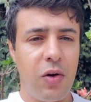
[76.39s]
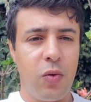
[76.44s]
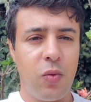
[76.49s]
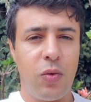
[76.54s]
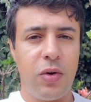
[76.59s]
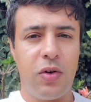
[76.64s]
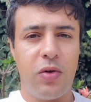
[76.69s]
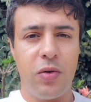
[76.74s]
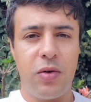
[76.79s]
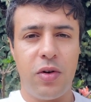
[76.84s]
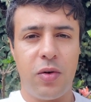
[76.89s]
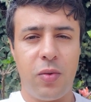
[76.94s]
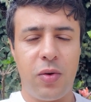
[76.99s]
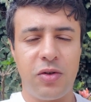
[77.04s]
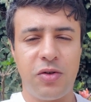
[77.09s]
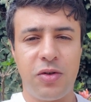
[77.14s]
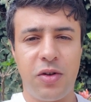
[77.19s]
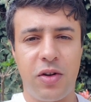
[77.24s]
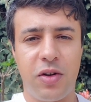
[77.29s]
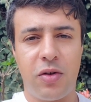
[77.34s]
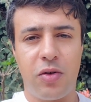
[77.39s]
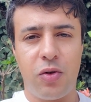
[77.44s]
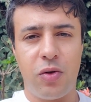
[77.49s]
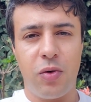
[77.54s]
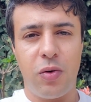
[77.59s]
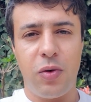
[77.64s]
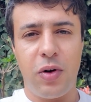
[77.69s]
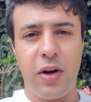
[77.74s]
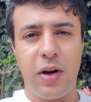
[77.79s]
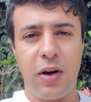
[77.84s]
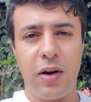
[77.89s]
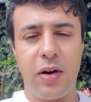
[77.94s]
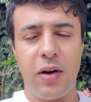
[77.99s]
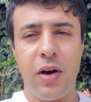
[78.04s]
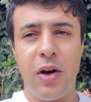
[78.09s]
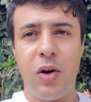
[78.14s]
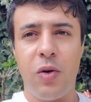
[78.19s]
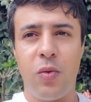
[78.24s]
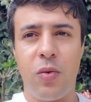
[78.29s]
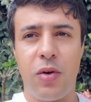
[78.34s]
We do the resonant tuning,
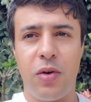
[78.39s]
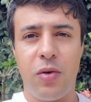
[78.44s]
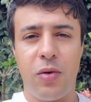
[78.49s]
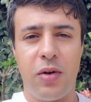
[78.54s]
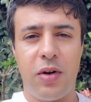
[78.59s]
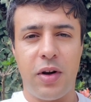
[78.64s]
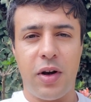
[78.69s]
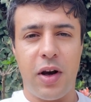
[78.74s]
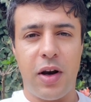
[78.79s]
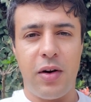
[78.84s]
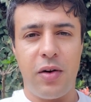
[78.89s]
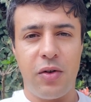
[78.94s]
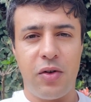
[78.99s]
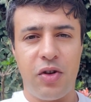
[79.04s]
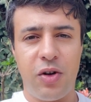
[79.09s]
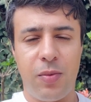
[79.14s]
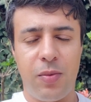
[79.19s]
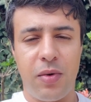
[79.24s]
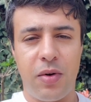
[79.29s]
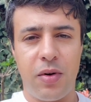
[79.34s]
we do the energy,